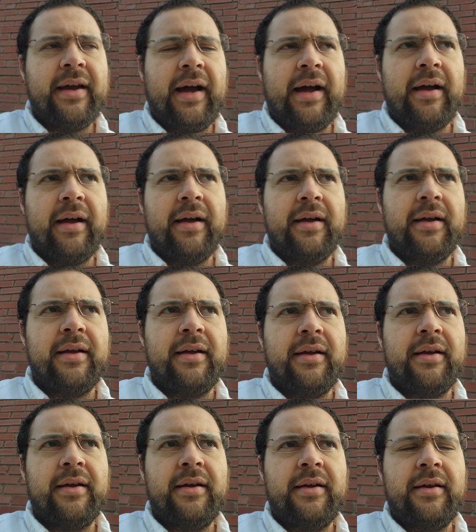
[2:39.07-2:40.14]

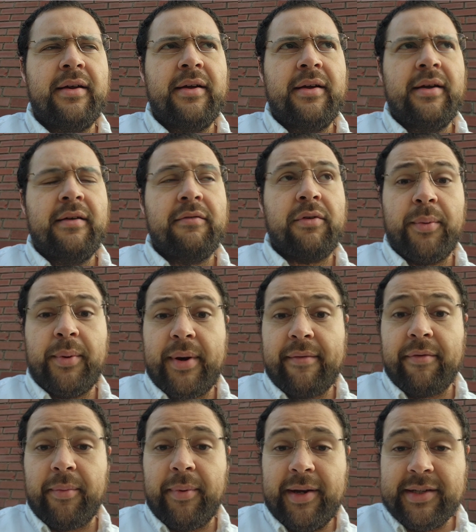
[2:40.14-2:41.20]
for
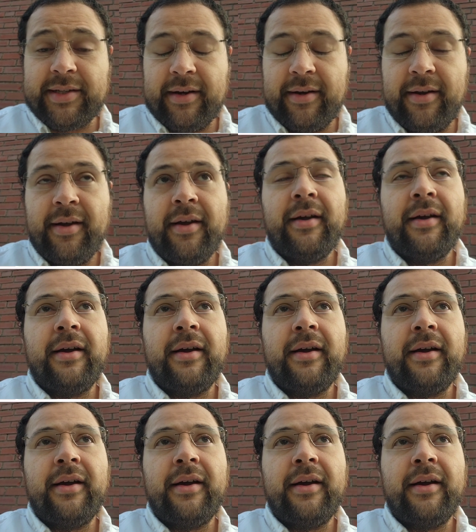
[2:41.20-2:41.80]
whatever reason,